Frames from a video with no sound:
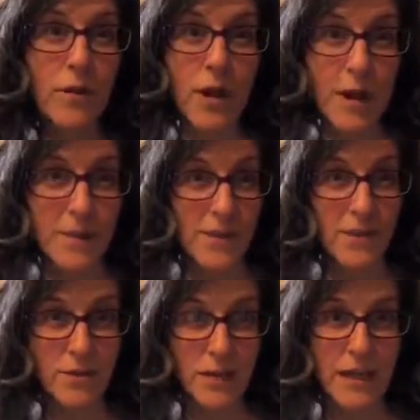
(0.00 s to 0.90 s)
look up this
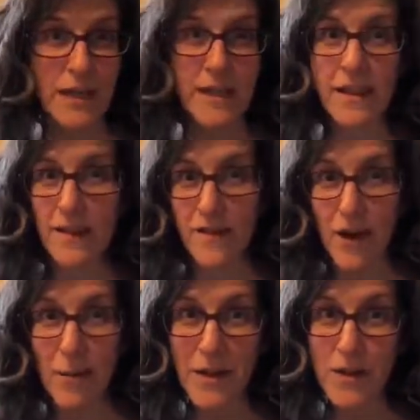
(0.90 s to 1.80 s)
ingredient in the
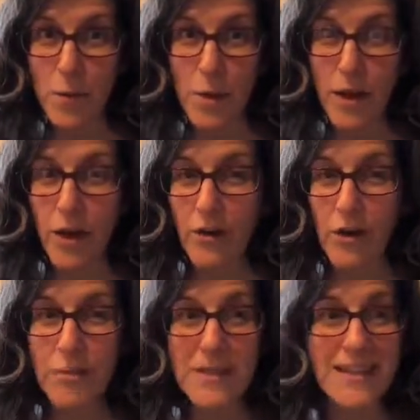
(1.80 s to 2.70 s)
Environmental Working
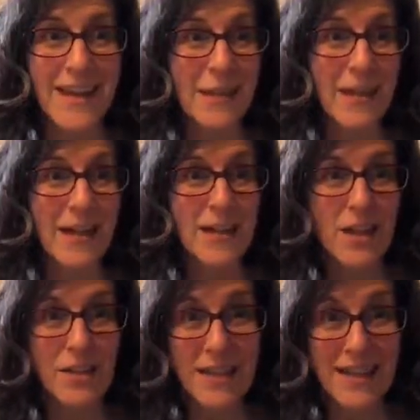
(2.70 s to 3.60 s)
Group's database
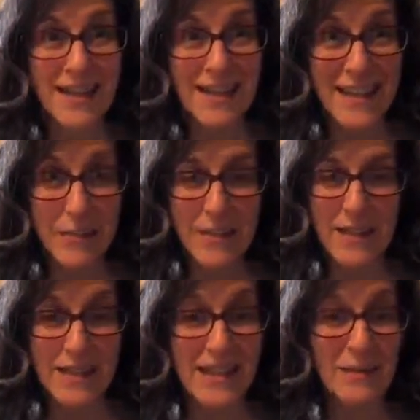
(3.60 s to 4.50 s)
of Skin Deep
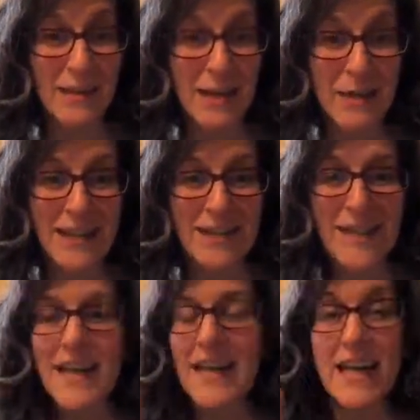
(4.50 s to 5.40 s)
database,
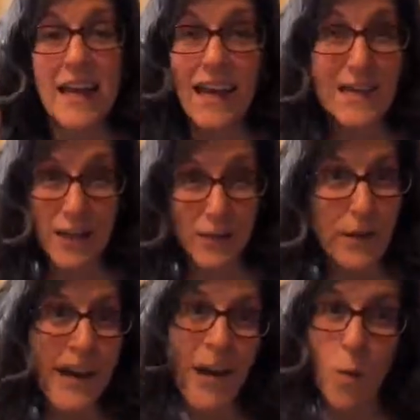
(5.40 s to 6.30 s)
it's going to
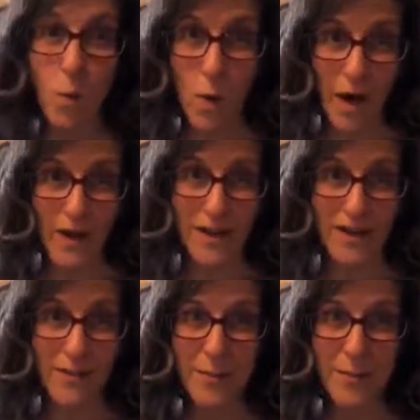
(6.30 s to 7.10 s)
rate it a 1.